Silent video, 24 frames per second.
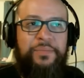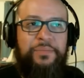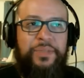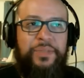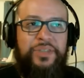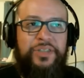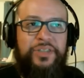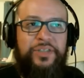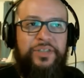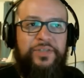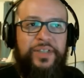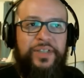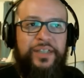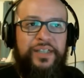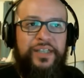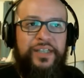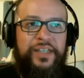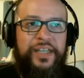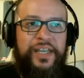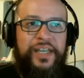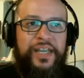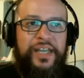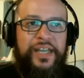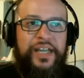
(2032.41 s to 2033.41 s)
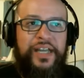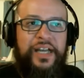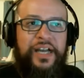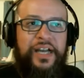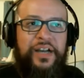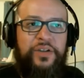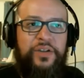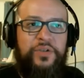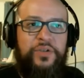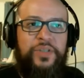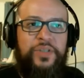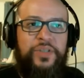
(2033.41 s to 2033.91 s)
Pacific,
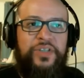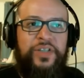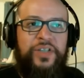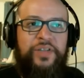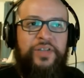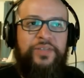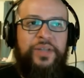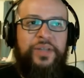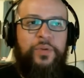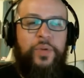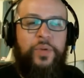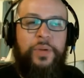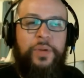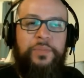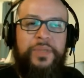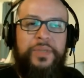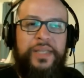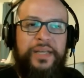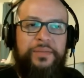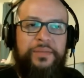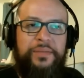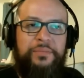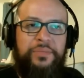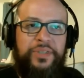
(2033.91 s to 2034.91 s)
Ubisoft at 1 p.m.